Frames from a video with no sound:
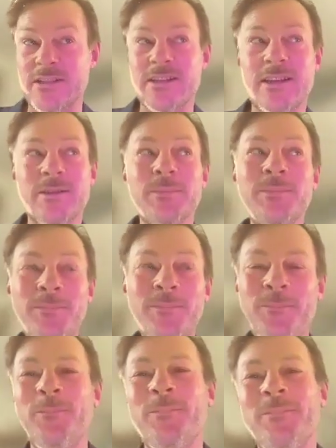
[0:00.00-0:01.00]
It's like,
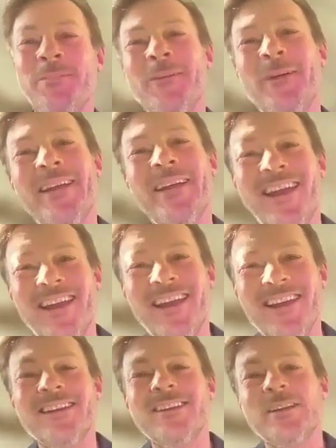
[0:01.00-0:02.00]

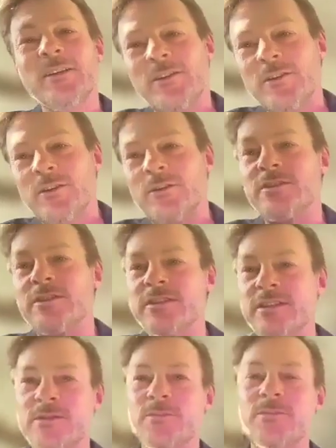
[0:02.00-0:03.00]
okay, you know, it
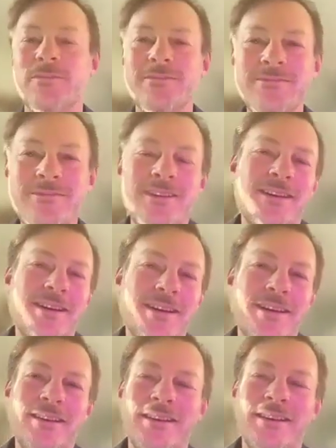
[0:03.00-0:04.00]
just gets,
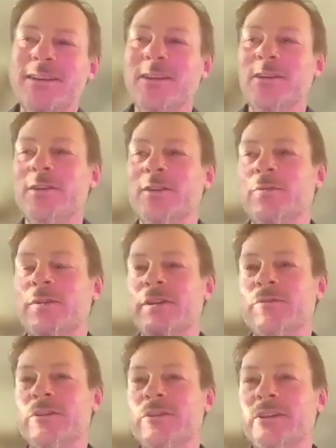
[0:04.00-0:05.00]
you know,
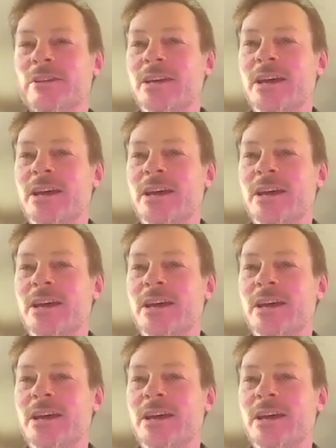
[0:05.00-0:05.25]
whenever you hit